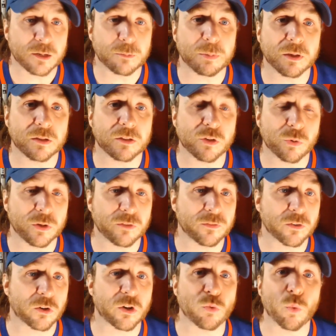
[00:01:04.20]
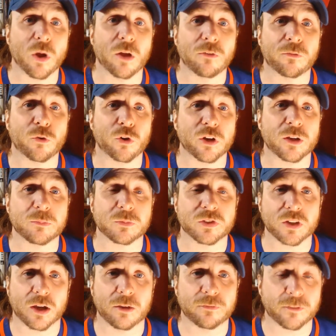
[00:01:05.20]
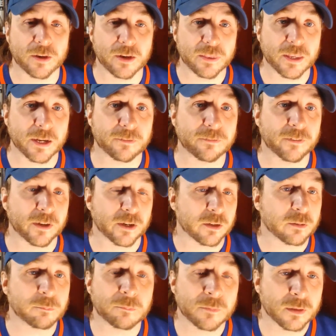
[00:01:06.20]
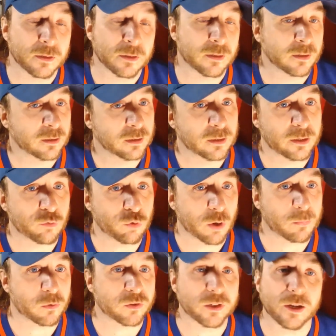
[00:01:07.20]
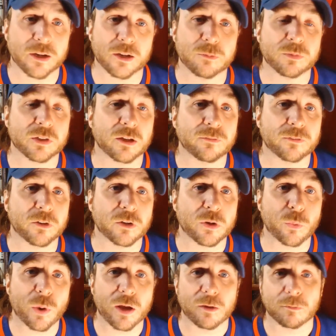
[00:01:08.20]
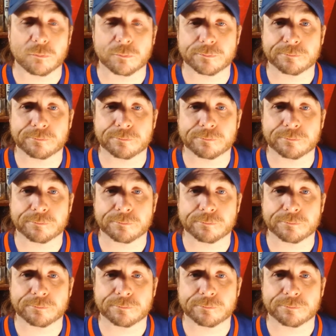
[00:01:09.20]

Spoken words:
had been doing very well for himself in that fight. He represented himself very well.